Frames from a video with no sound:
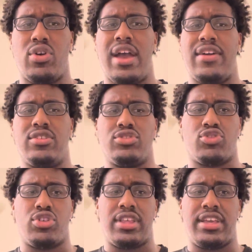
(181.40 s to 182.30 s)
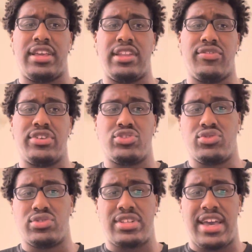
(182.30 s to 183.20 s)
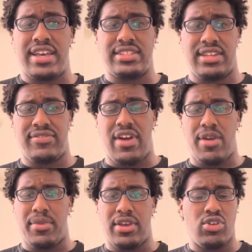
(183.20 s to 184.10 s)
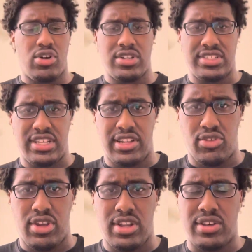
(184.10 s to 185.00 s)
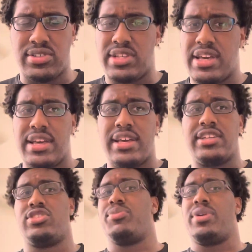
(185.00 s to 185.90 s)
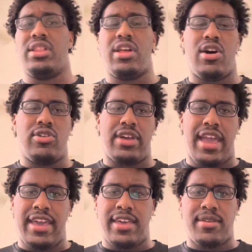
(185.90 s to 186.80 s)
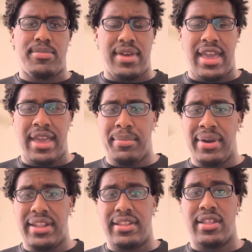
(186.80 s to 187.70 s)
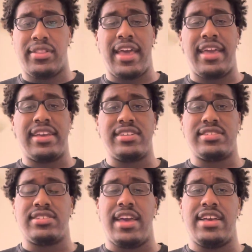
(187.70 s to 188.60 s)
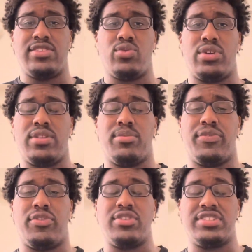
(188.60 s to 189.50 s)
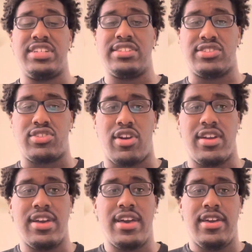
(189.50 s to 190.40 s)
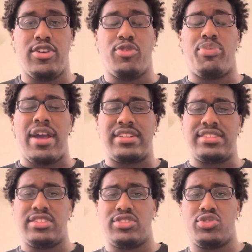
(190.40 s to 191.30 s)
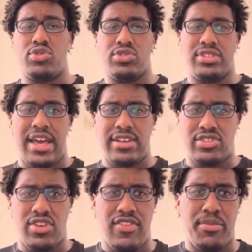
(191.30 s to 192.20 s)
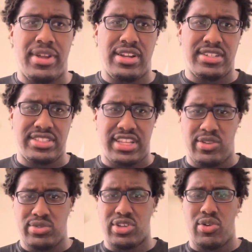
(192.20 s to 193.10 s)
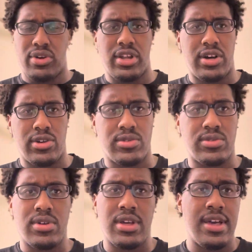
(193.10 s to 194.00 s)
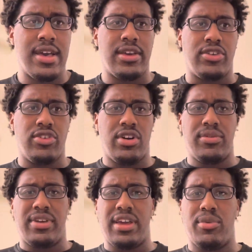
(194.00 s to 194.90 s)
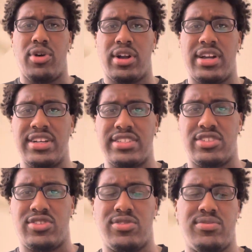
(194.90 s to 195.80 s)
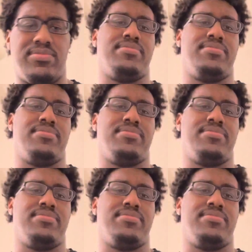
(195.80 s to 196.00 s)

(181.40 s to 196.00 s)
have those three things, individual, task, and environment, you don't understand the three of those, it's gonna be a long game. But the thing is that is when before the season start, you practice the tools now, so you have a better understanding of what's going on. Get more accustomed.